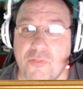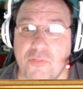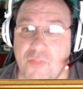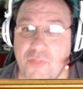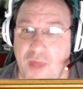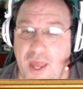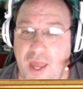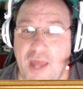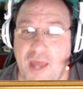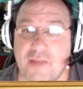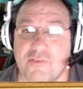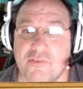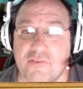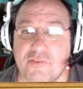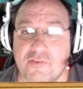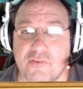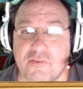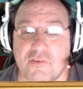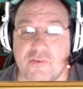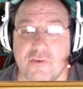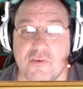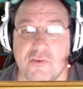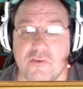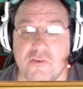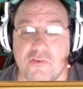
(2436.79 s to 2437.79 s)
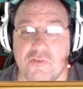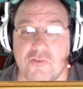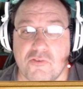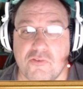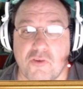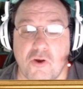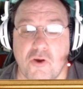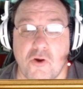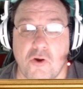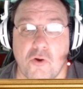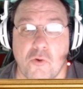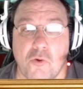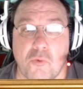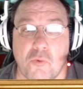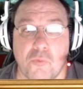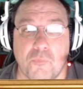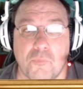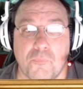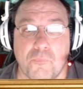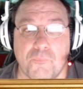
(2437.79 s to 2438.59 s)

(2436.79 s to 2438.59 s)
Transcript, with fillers: that. So